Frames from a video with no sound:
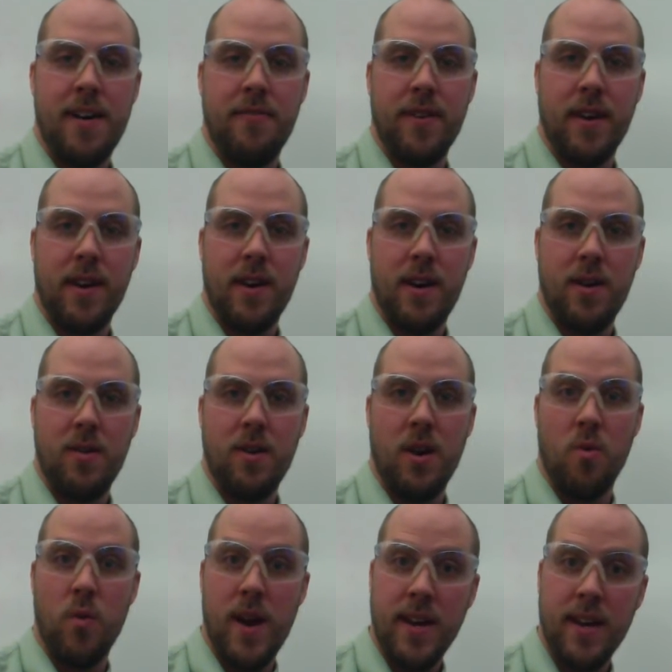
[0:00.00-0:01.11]
figure out a
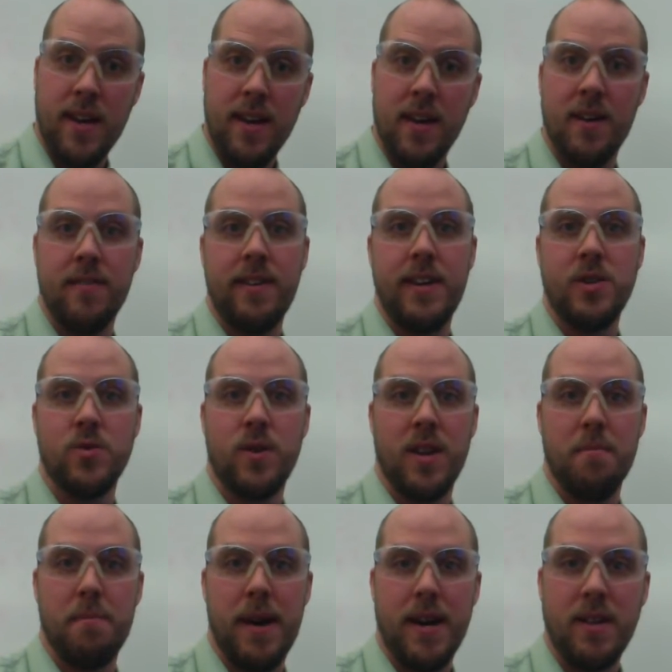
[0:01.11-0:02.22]
ranking of each one of
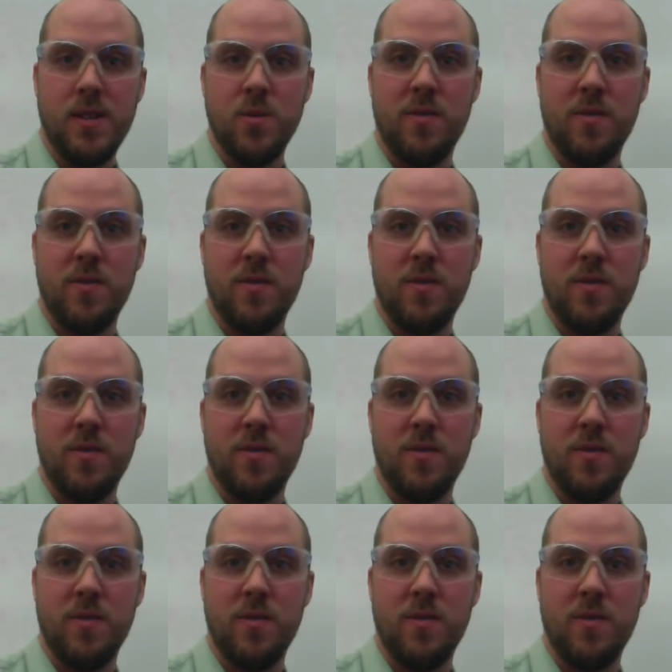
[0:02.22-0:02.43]
the metals.